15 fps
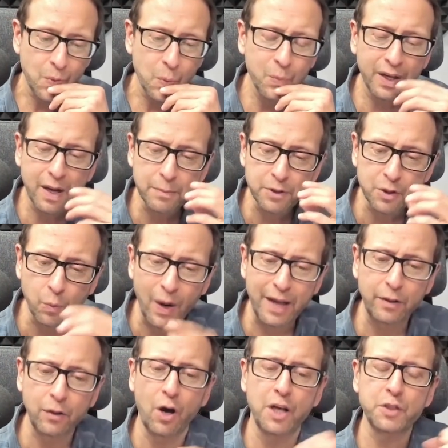When it comes to
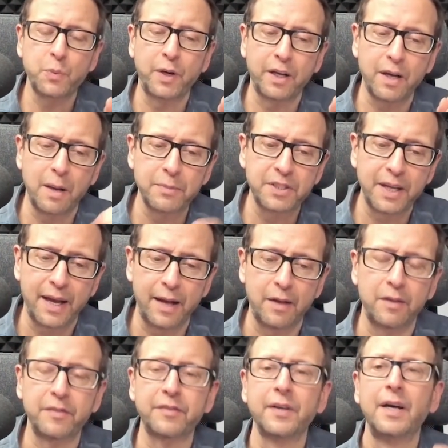weight loss, when it comes to
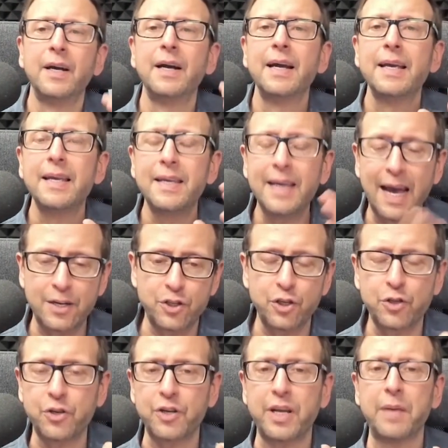health, yes,
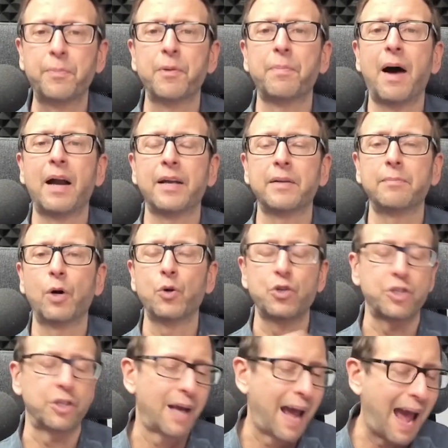you should keep your body in
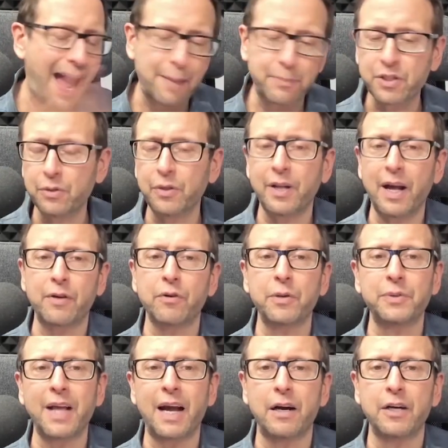motion. Absolutely, I
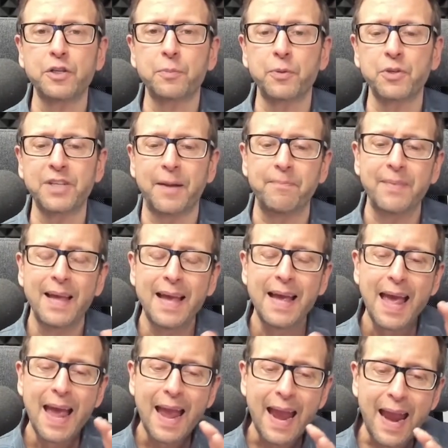agree with that 100%.
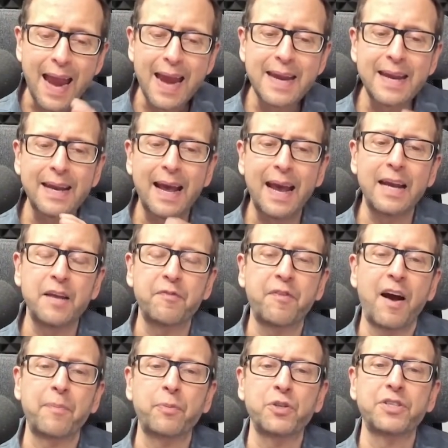80 to
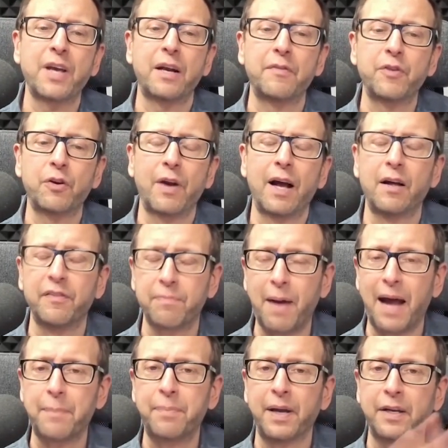85% of your health,
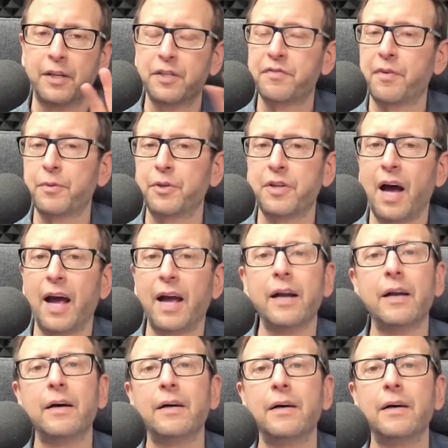my opinion, is from your diet.